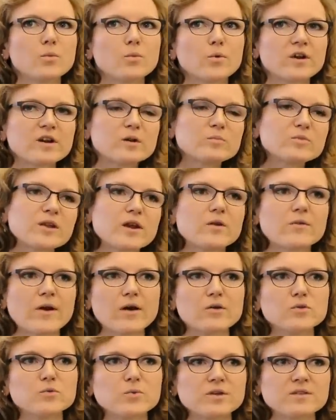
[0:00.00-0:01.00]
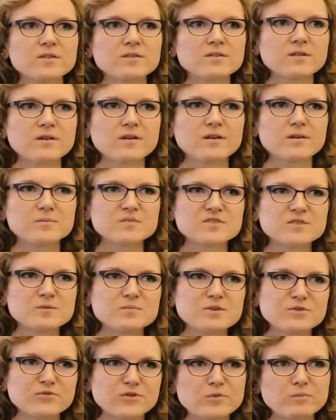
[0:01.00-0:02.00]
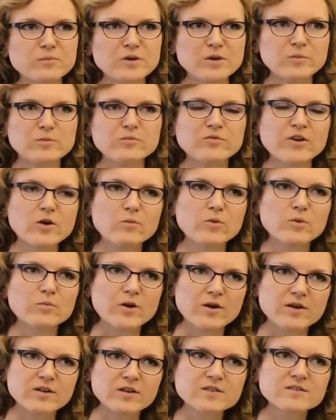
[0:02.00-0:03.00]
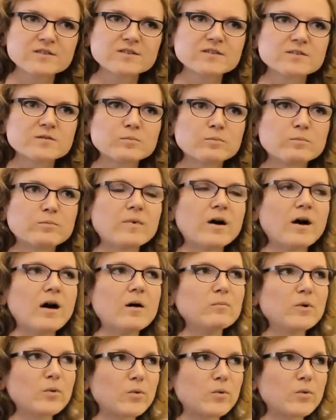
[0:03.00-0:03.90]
we're going to play around with um, some different minimum viable products um,